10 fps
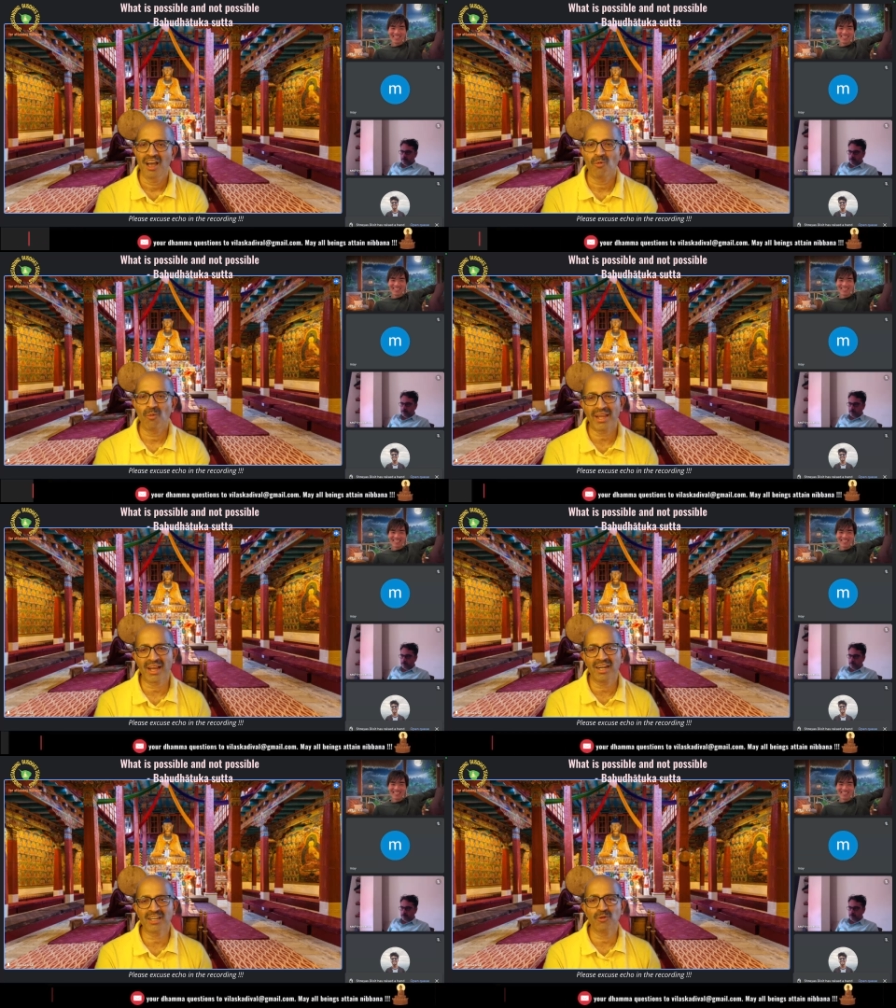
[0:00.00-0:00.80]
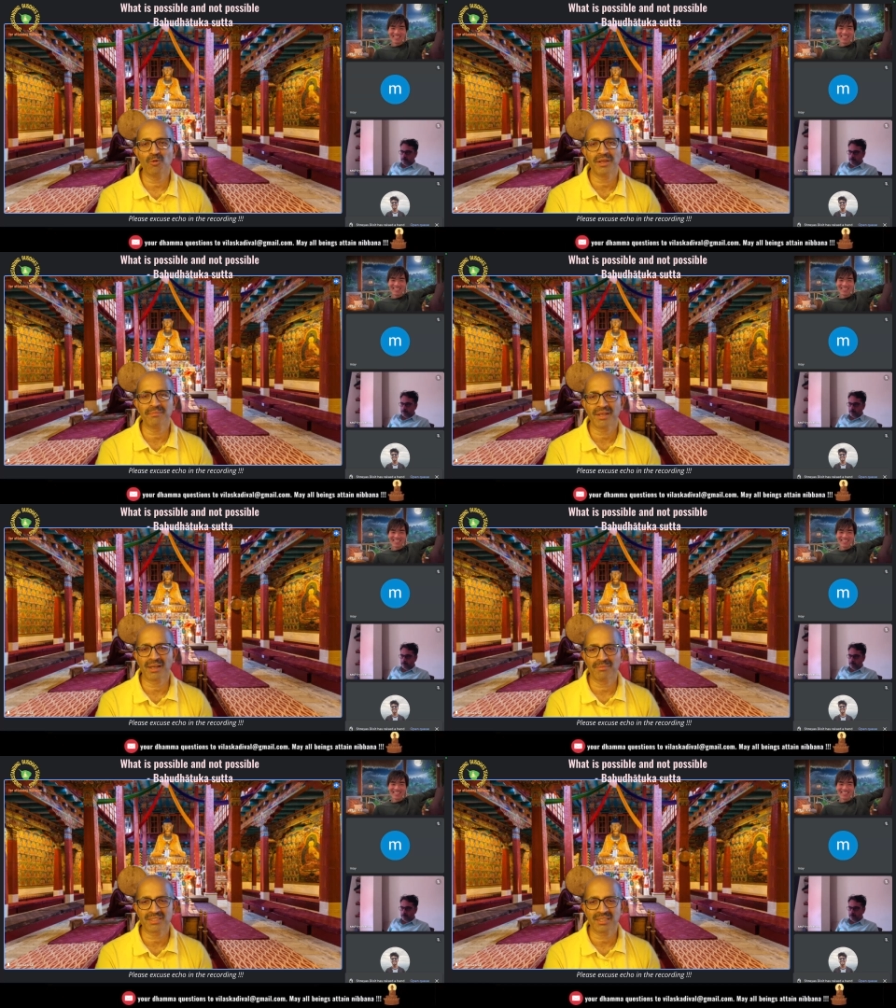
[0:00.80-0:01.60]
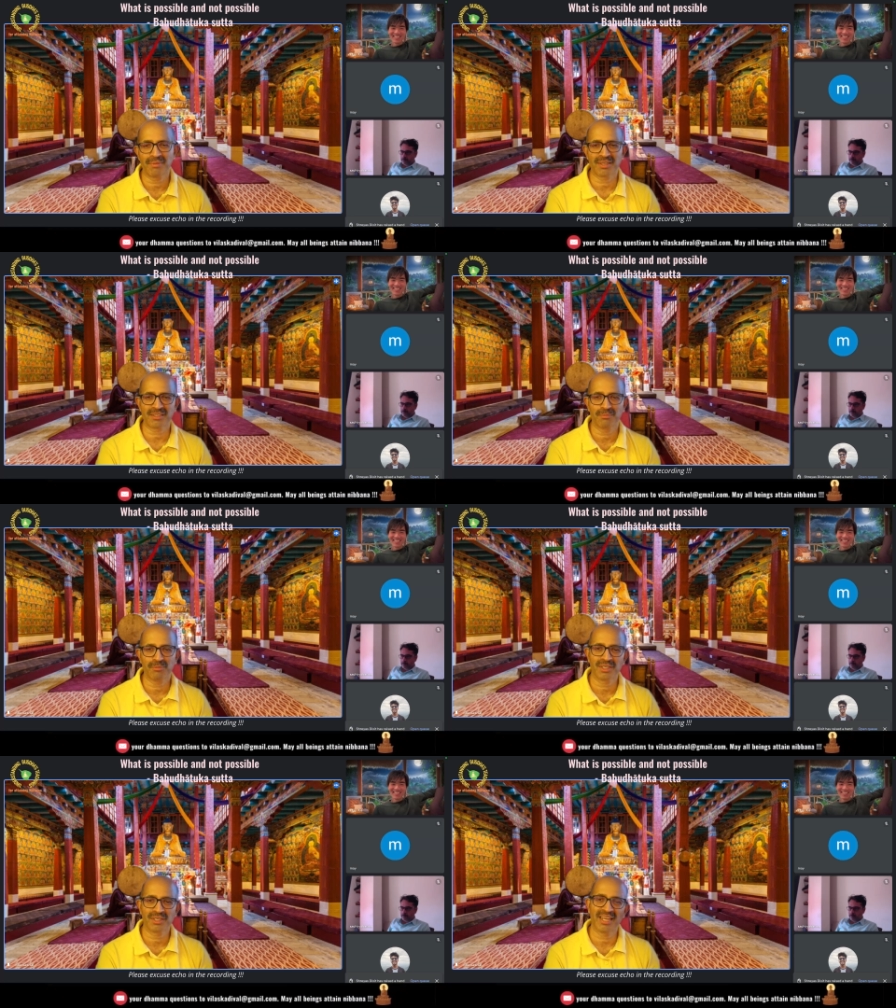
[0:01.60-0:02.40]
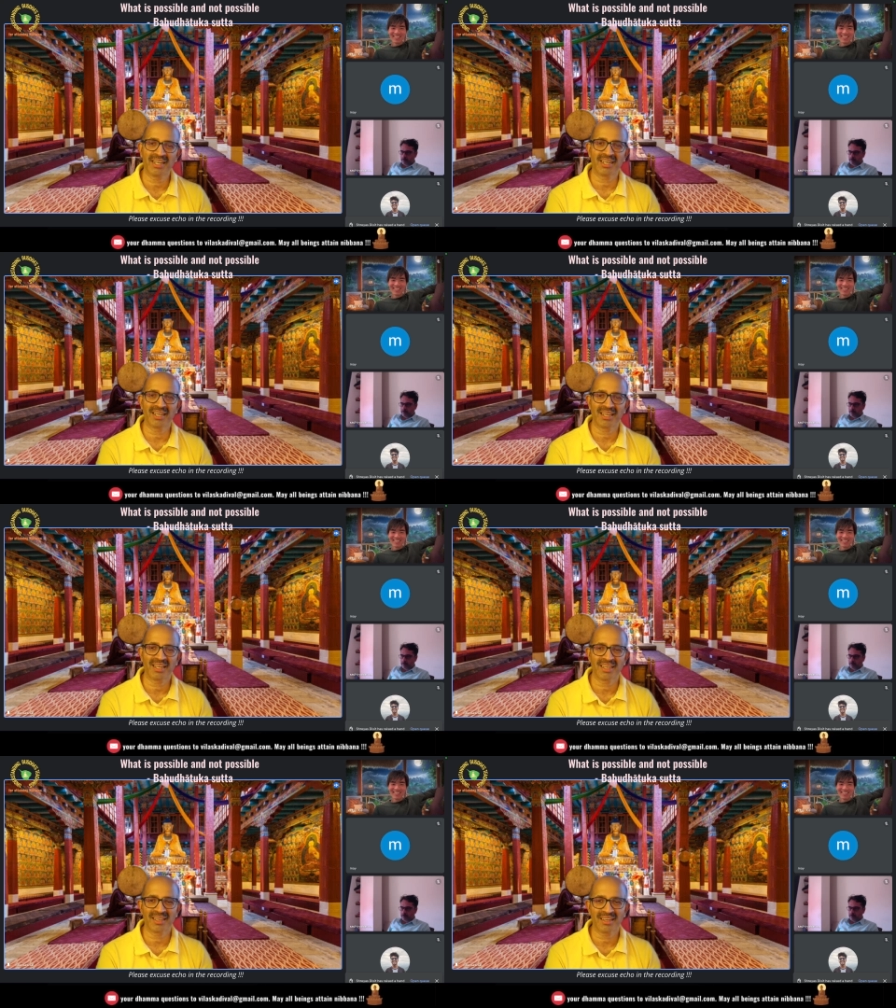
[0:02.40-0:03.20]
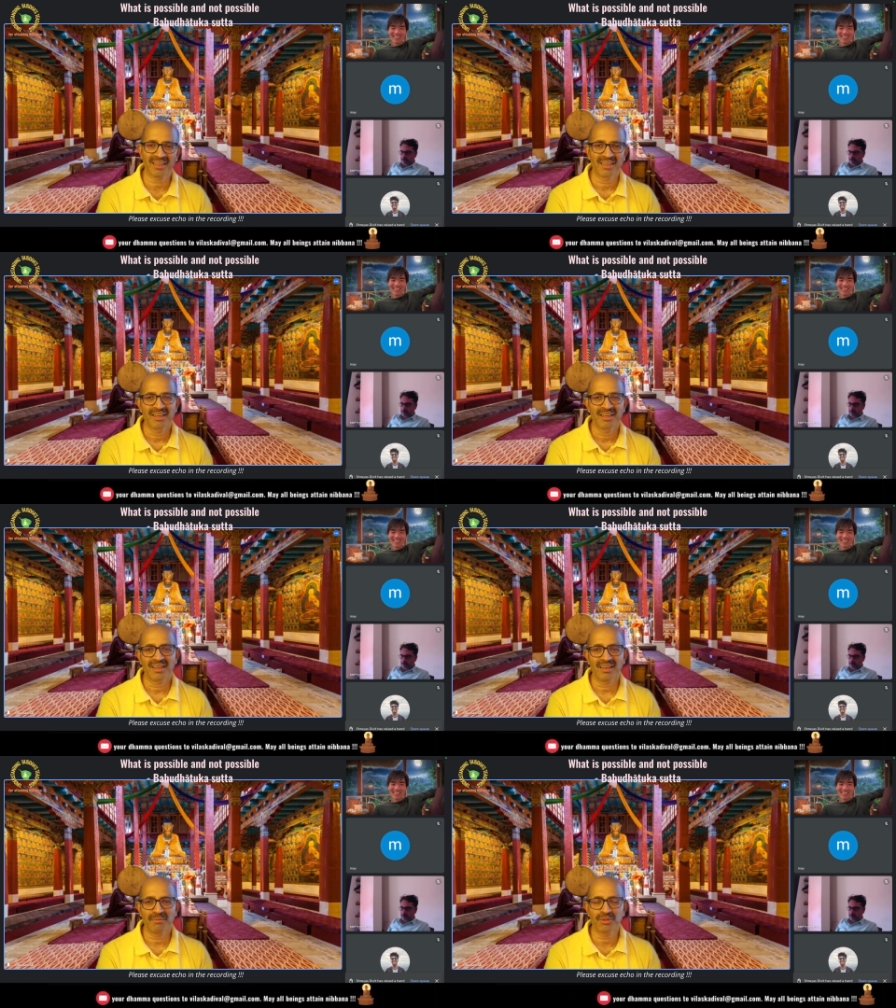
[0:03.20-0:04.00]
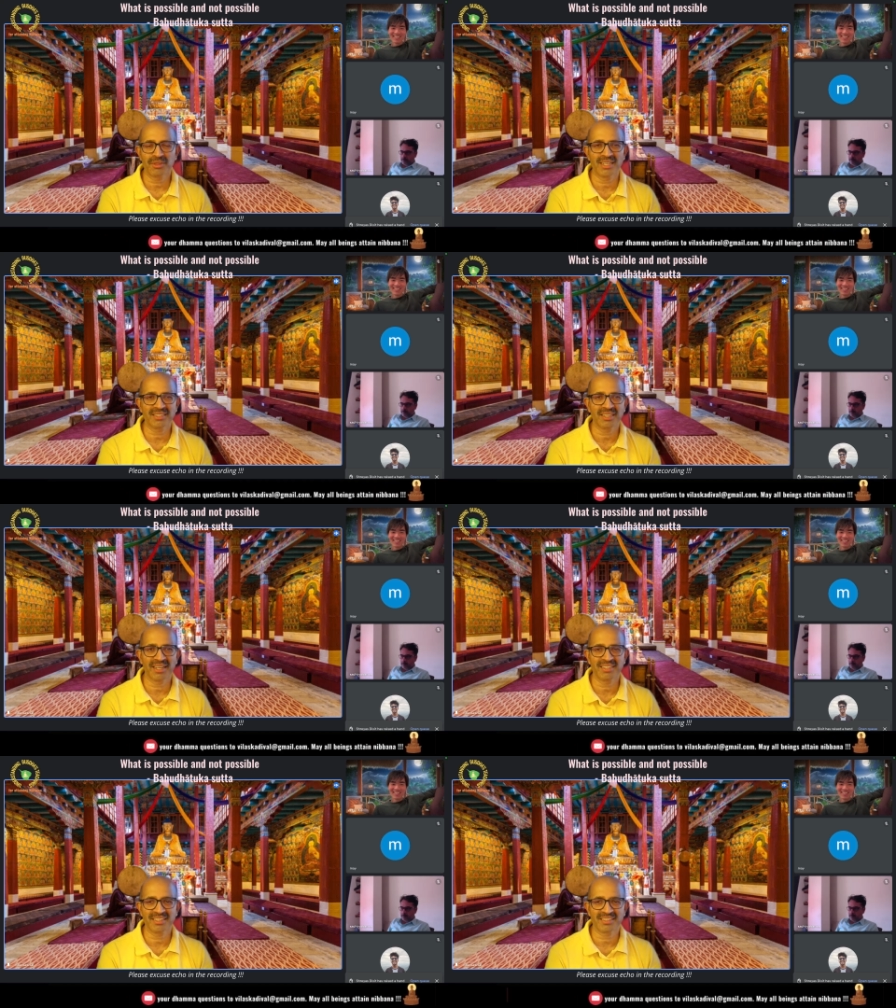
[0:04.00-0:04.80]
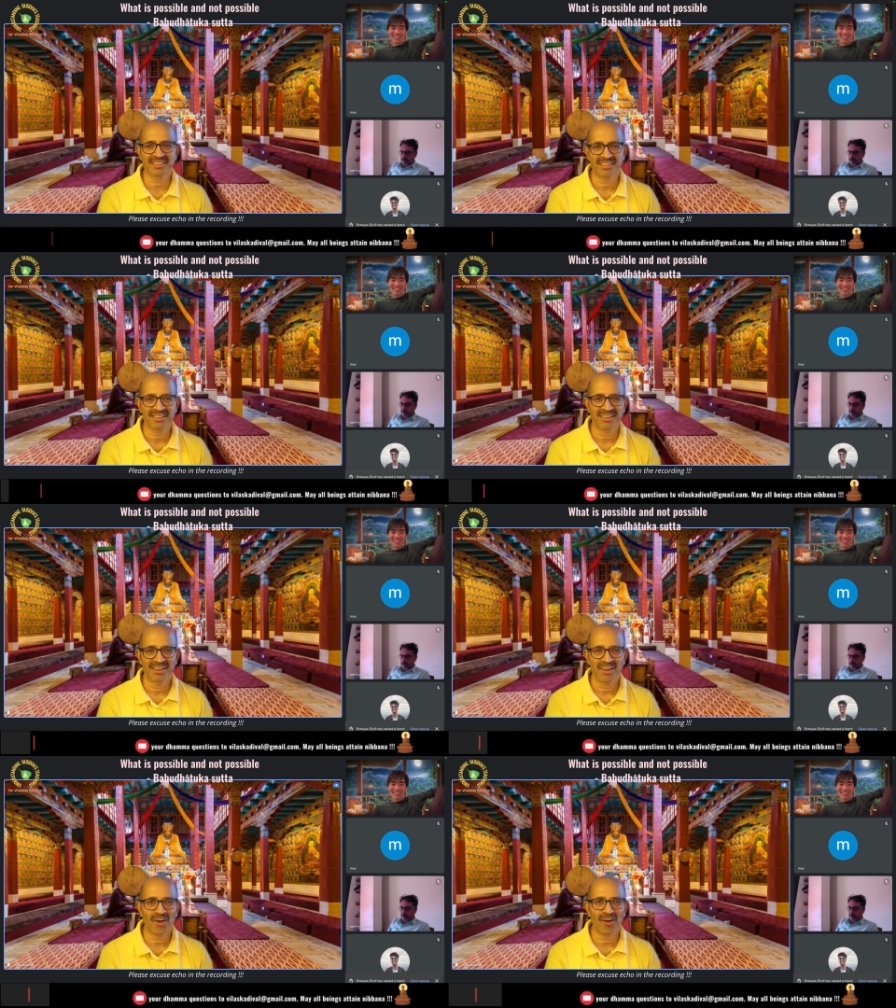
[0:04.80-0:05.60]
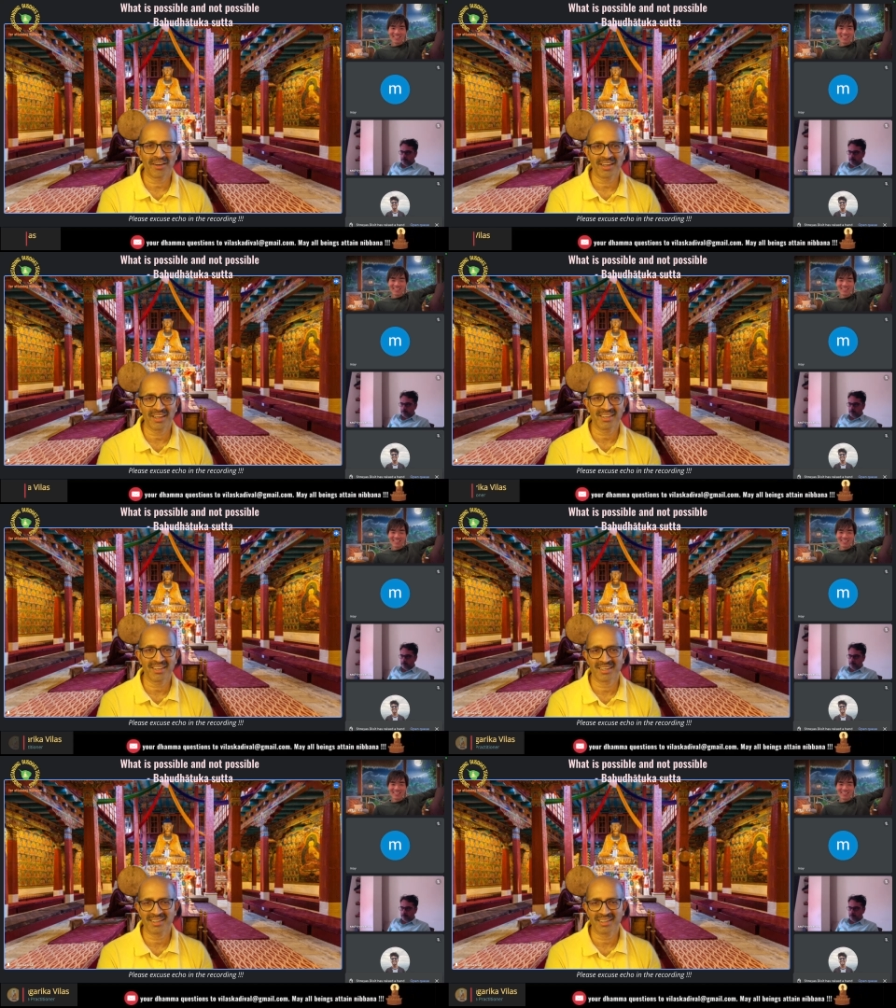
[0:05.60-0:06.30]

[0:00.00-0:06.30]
Why can't a woman become a Samma Sambuddha? Then Buddha is a racist, or